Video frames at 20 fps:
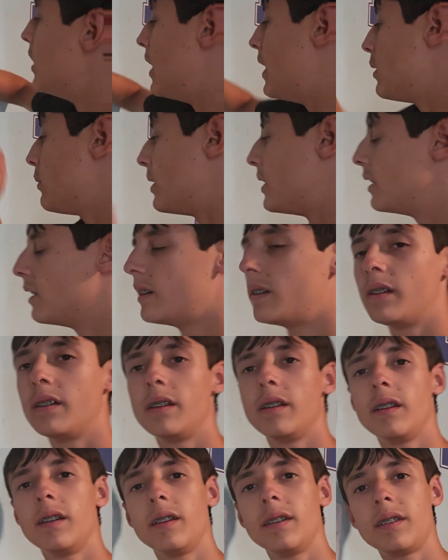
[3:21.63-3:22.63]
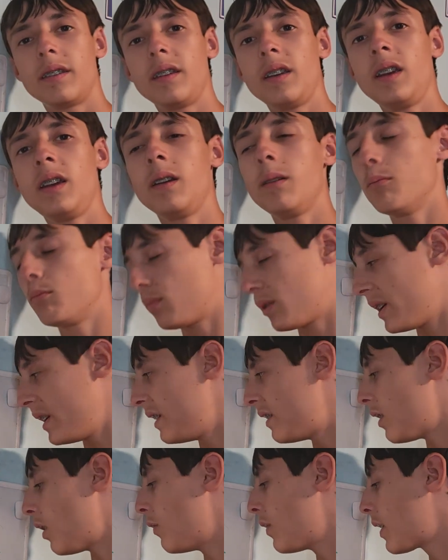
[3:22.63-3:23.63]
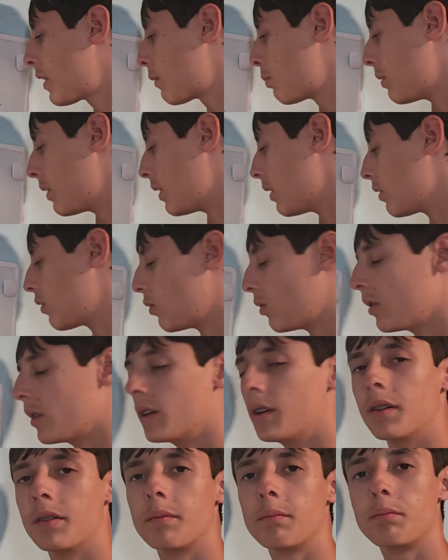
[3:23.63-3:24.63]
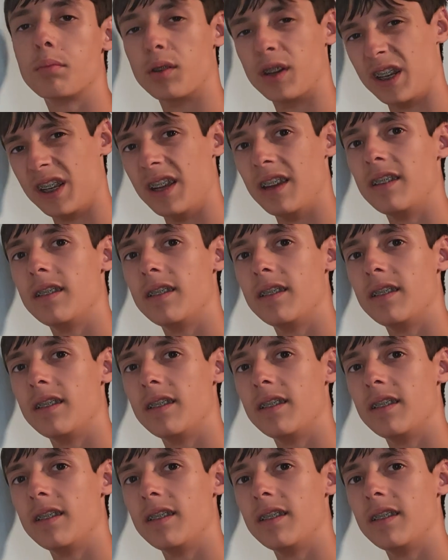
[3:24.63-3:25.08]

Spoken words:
Anyway, C, pretty self-explanatory, pretty